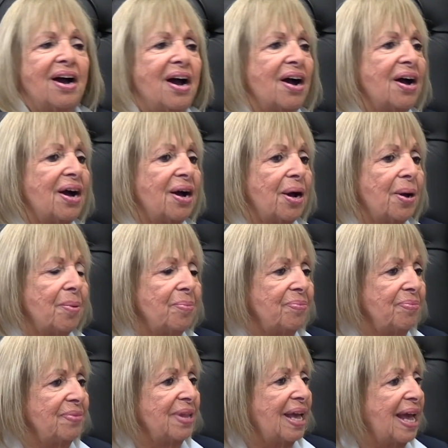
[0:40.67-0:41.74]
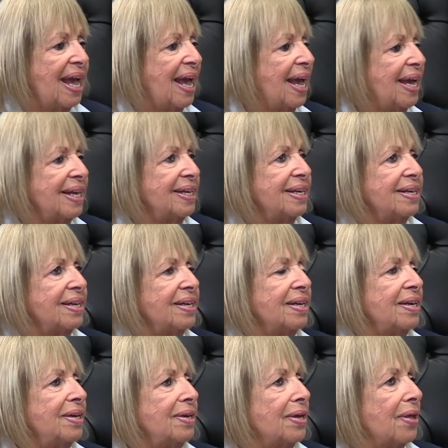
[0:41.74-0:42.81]
and
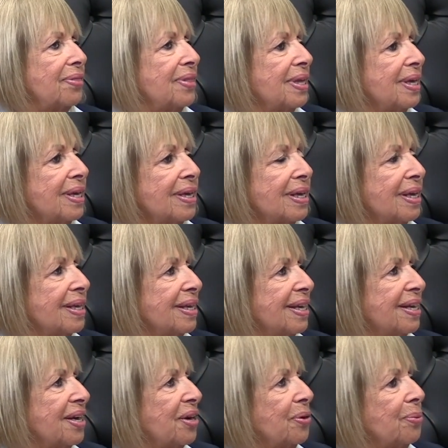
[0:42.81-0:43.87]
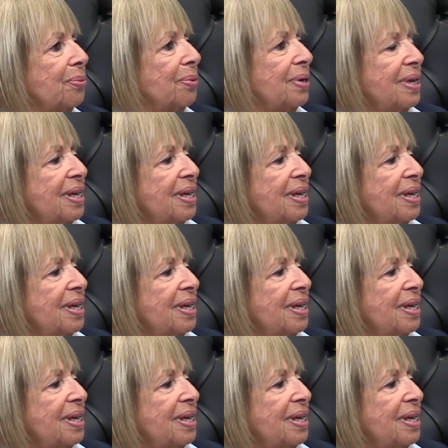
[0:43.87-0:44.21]
nothing, you know,